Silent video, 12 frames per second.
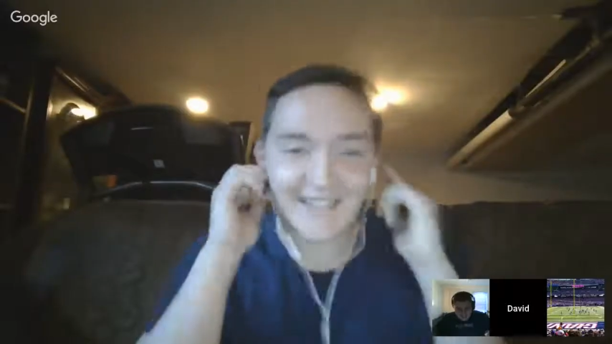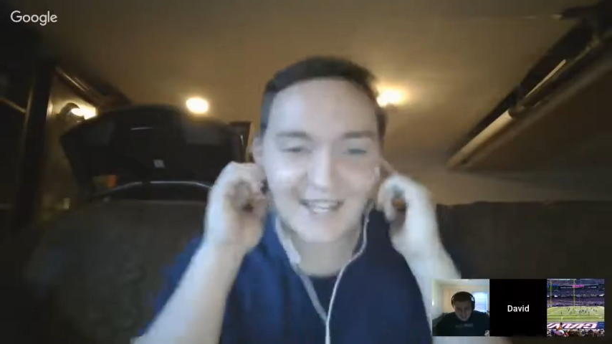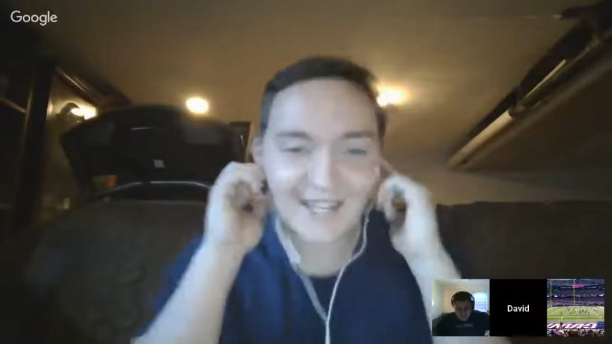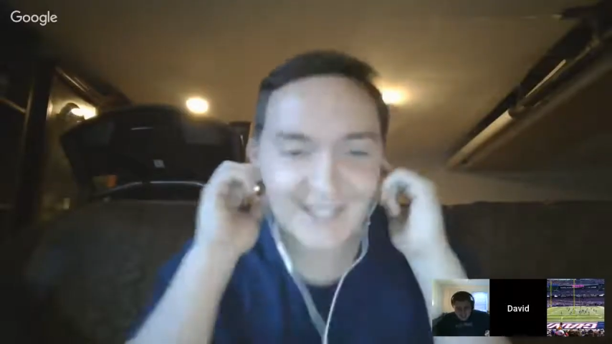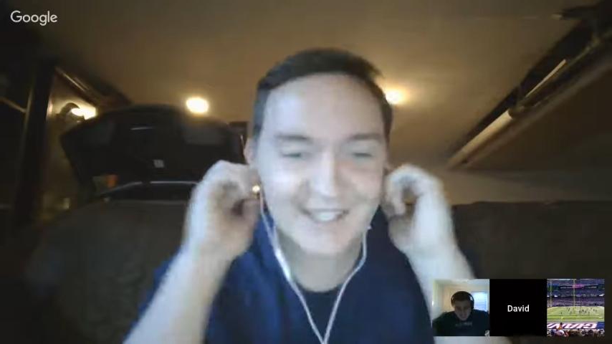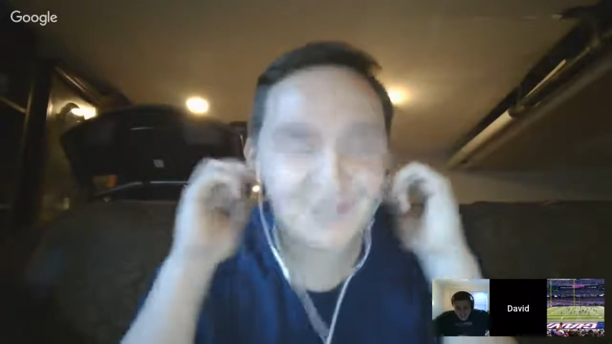
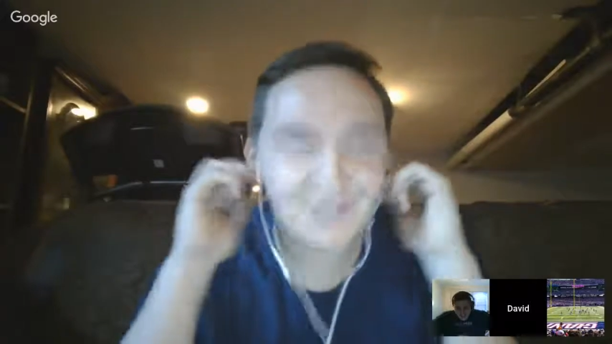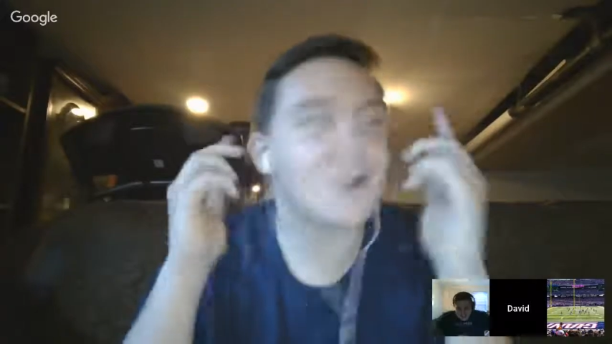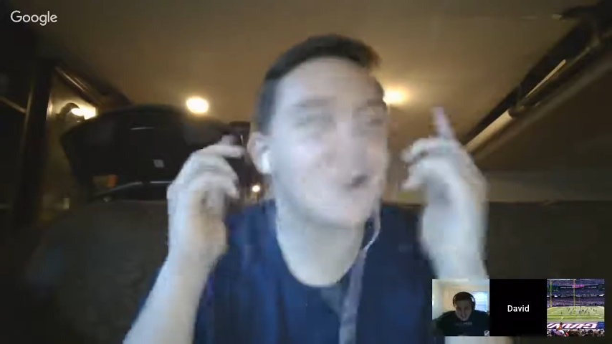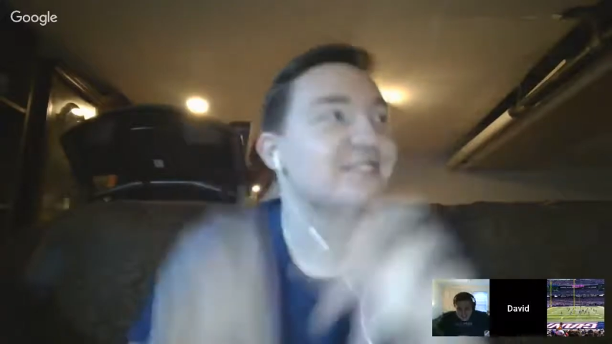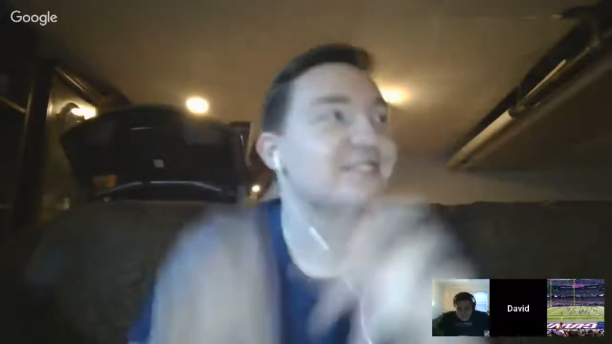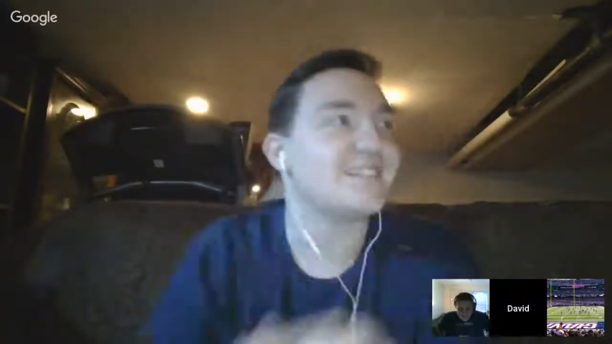you
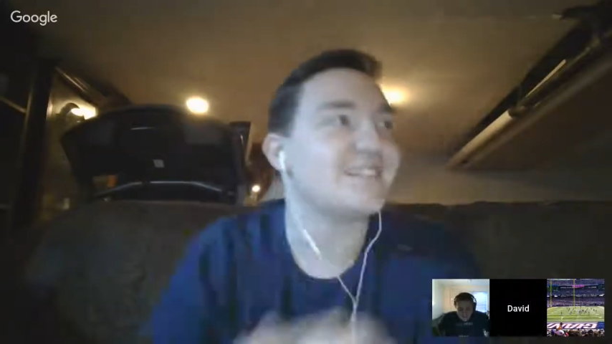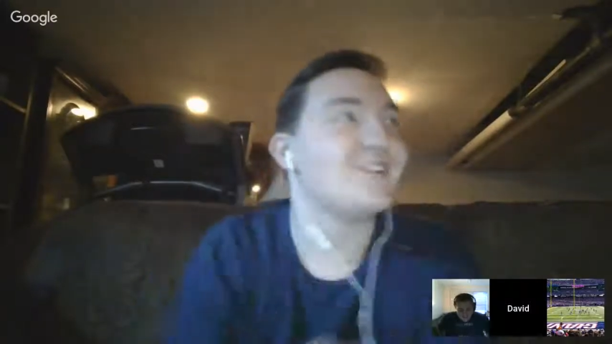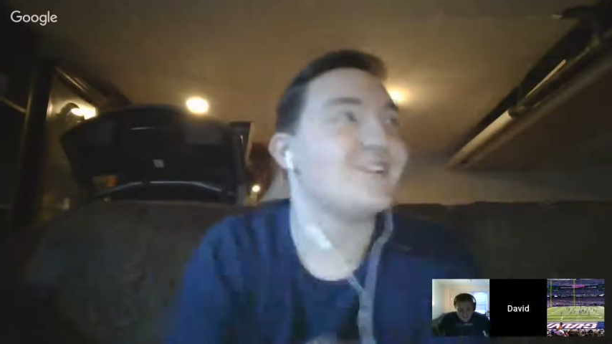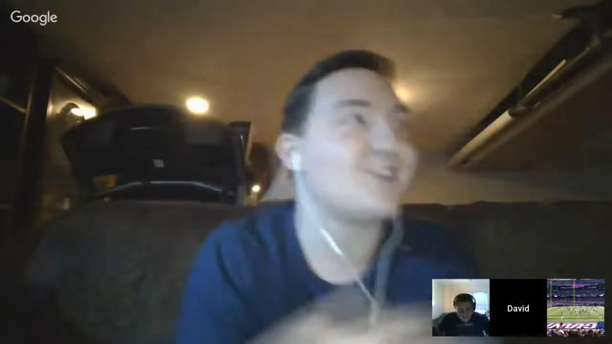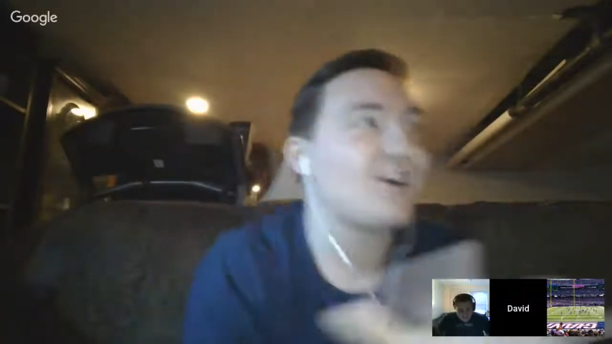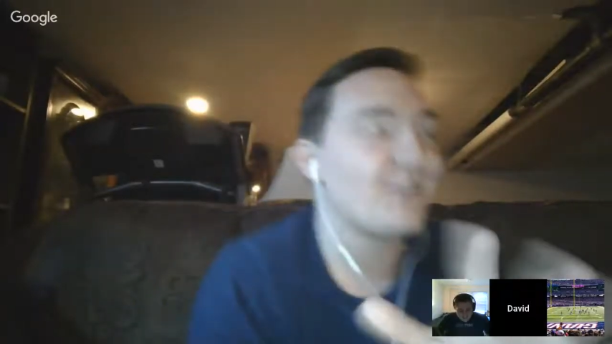could always
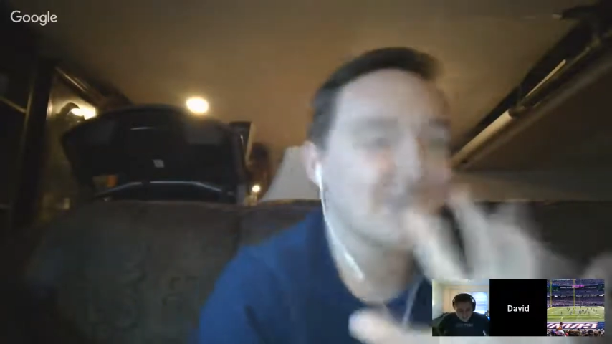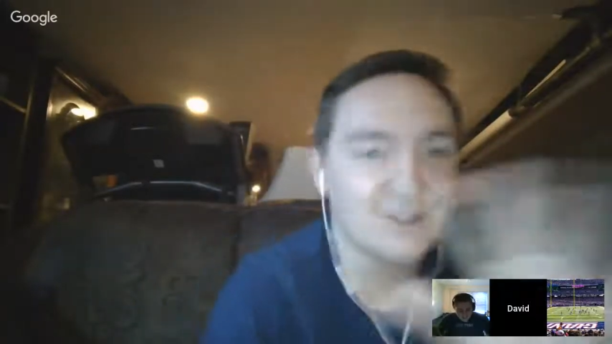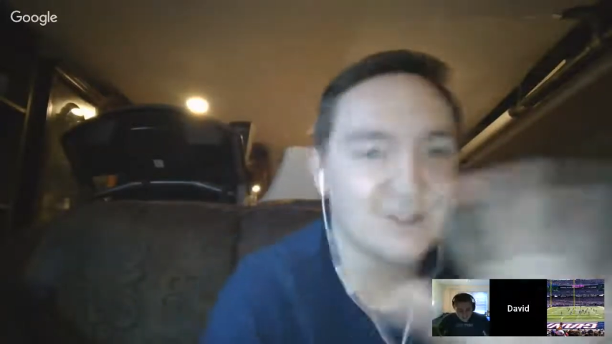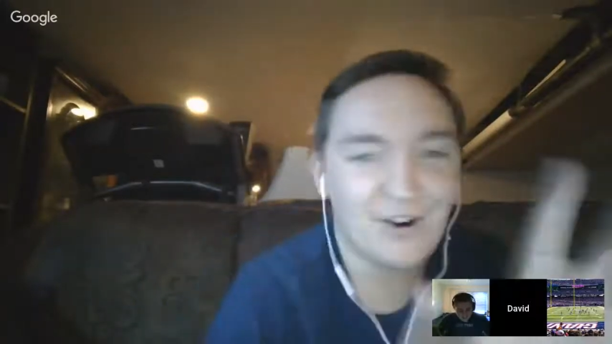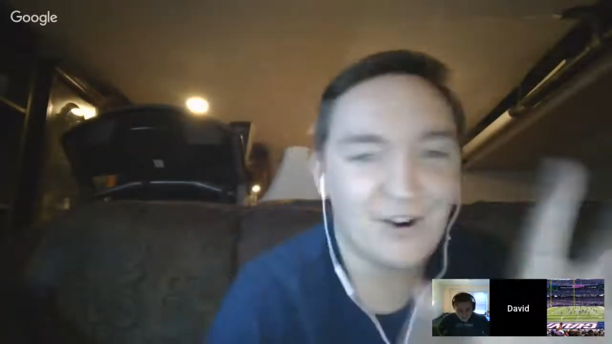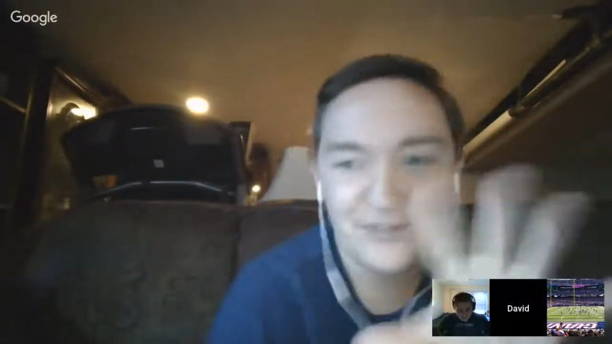tell,
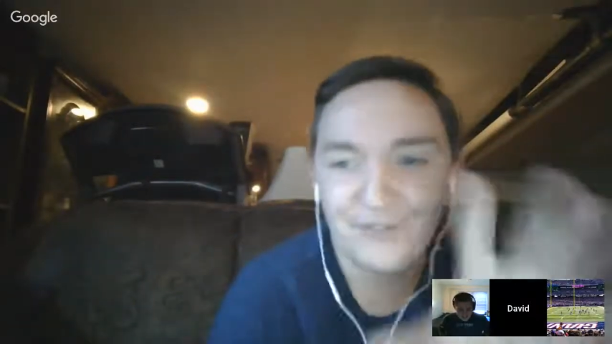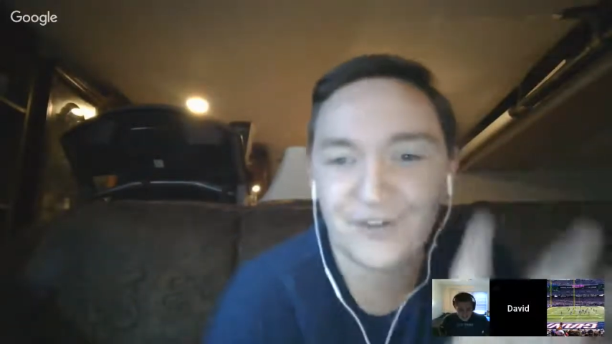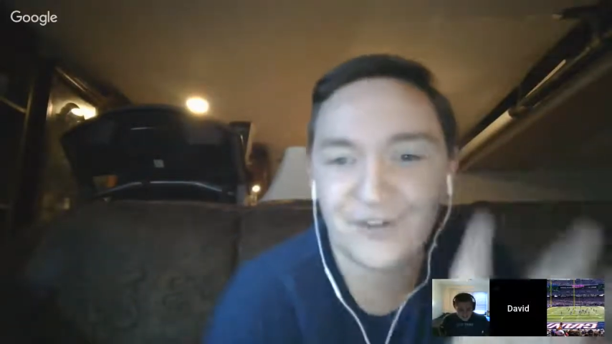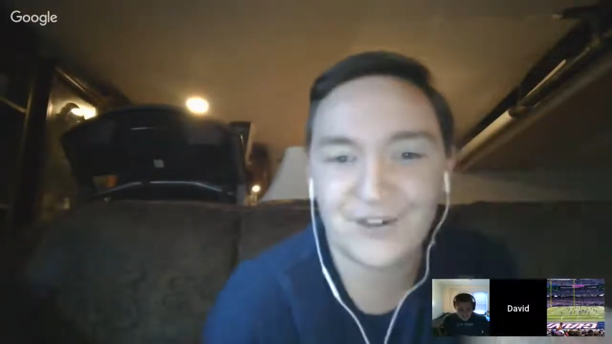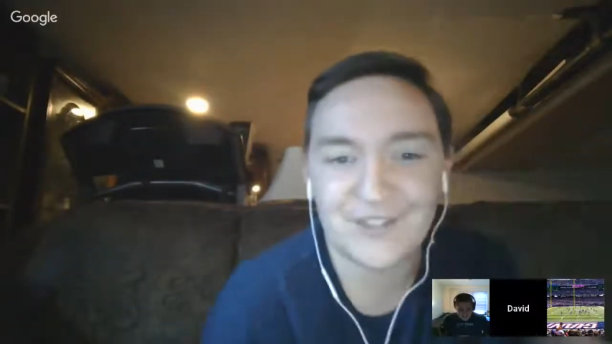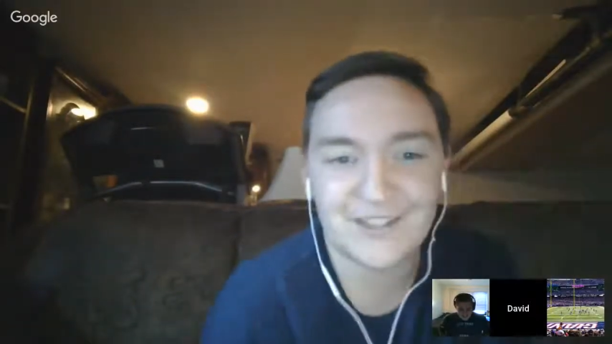off the
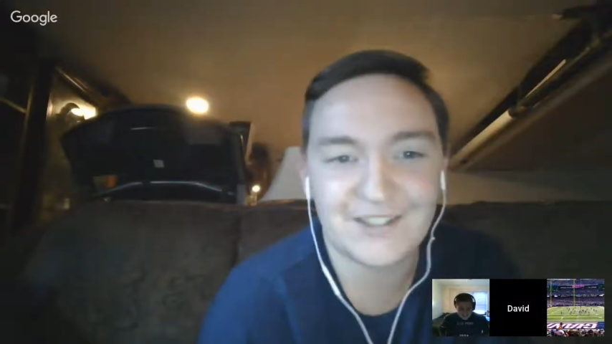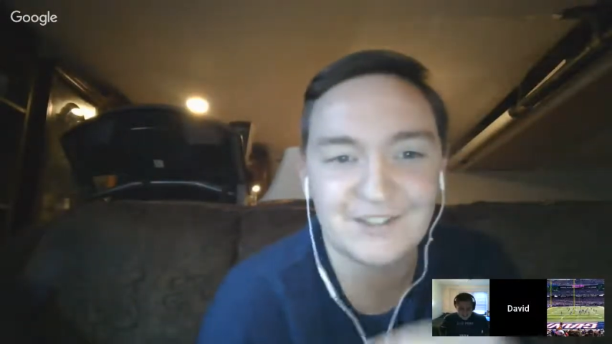field,